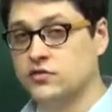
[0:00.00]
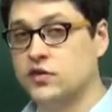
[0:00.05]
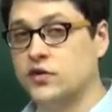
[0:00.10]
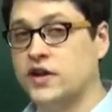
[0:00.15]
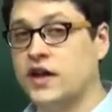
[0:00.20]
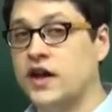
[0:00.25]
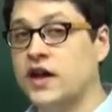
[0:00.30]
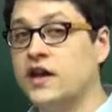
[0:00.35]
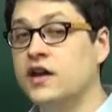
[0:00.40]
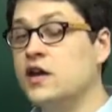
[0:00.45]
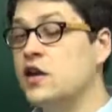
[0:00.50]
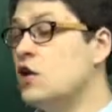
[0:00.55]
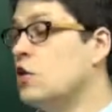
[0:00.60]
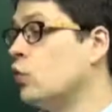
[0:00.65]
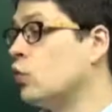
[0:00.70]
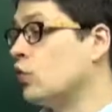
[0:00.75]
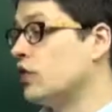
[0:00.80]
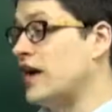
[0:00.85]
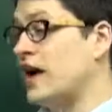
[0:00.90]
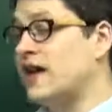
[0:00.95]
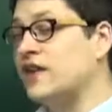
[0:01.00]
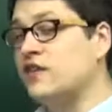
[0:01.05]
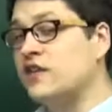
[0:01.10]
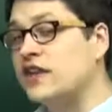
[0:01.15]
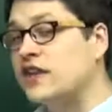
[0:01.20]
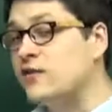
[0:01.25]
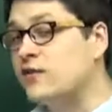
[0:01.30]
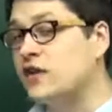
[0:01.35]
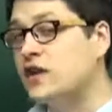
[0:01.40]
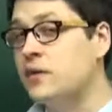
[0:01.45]
Okay? We're not
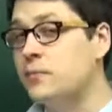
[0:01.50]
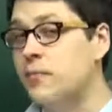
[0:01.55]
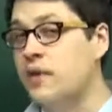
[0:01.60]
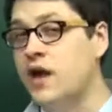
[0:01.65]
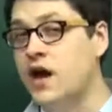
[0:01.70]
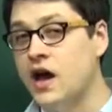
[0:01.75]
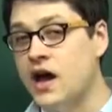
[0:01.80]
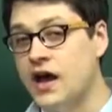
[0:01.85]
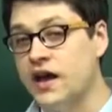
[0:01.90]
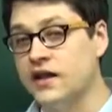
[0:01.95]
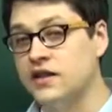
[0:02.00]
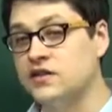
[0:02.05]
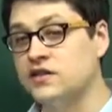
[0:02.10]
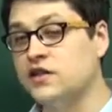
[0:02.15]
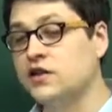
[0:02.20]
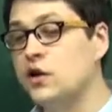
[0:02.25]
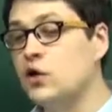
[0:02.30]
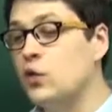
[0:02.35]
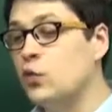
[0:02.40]
leaving it behind.